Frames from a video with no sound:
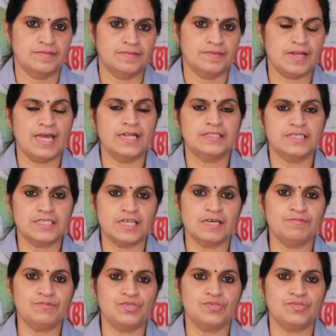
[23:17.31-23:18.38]
write the
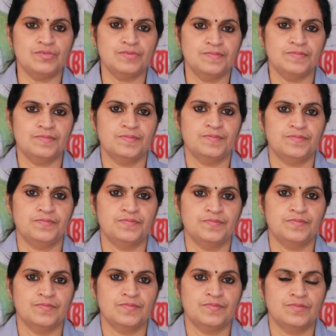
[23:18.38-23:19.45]
steps
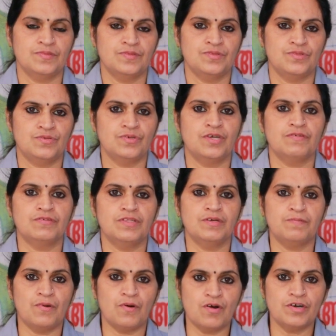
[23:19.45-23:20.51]
to give the
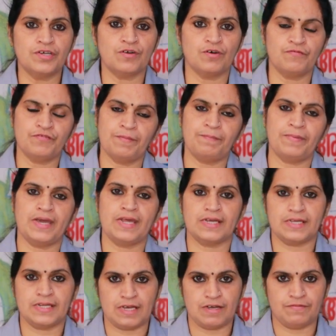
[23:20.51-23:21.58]
border of a
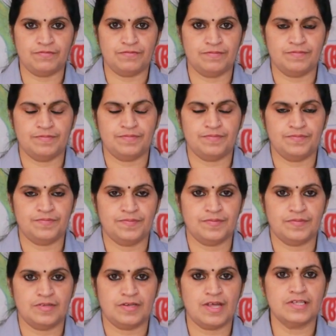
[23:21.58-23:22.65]
paragraph.
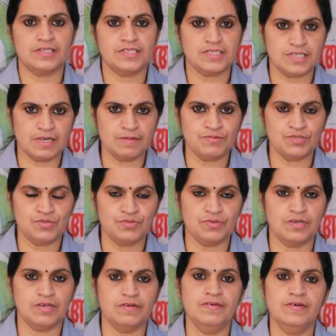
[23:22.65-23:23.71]
Write the steps to
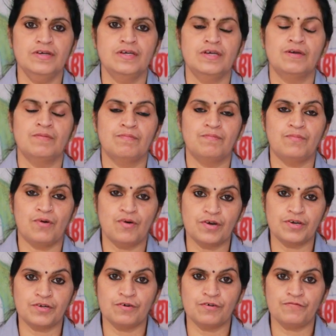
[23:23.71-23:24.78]
give
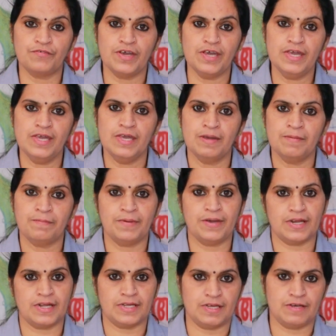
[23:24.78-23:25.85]
border of a
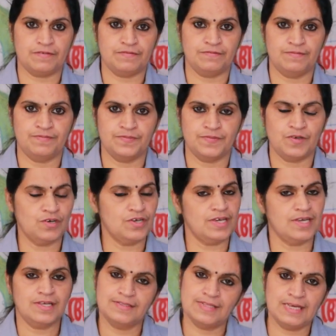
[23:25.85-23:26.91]
paragraph.
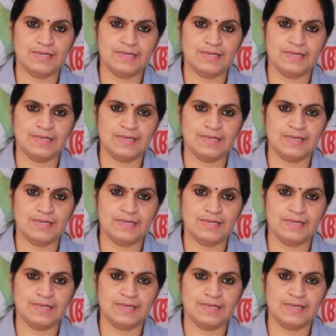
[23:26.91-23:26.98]
Okay, thank